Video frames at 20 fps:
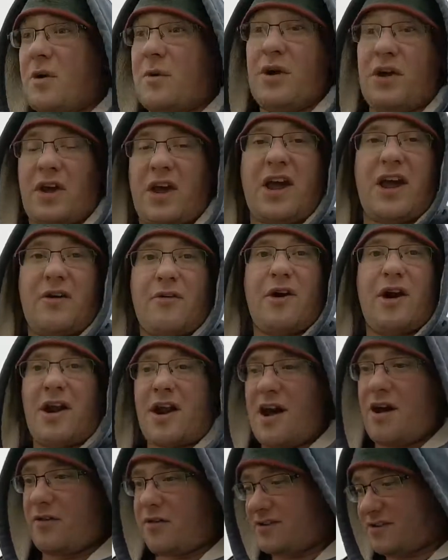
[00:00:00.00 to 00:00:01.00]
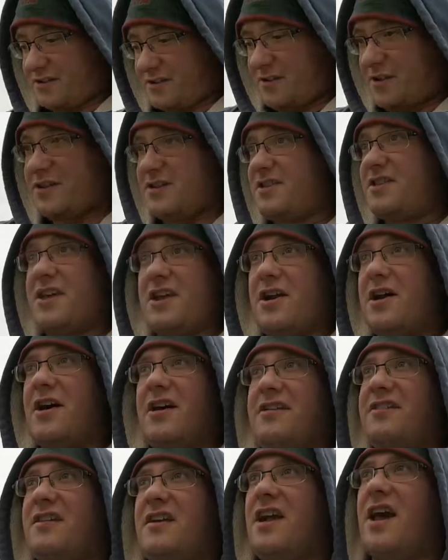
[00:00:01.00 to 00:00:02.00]
I really can't right now. This is thin
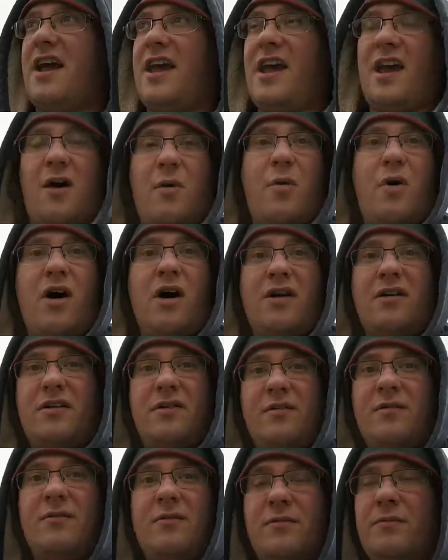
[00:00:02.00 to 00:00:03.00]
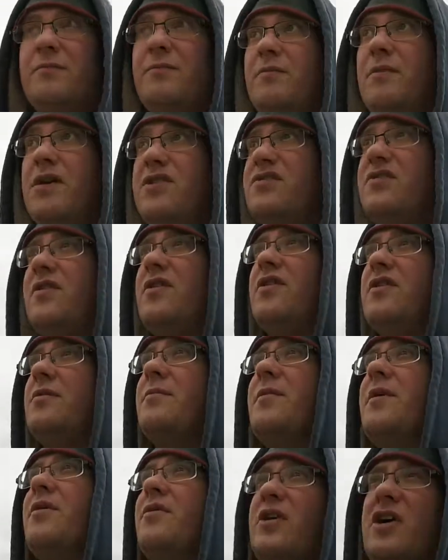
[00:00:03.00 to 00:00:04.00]
ice, and I can't walk much further,
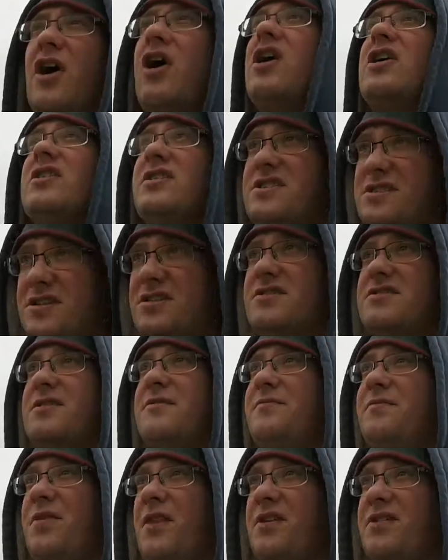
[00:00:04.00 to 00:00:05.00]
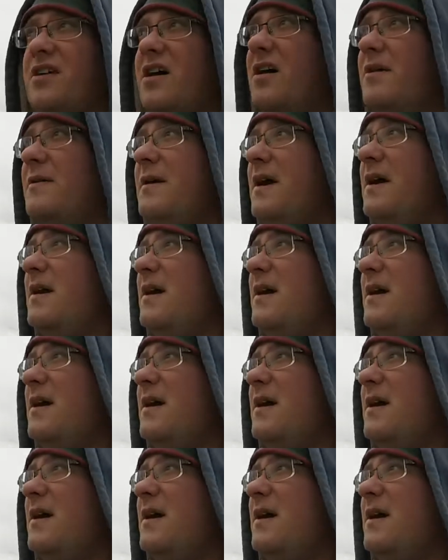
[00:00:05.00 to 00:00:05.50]
but regardless, there's a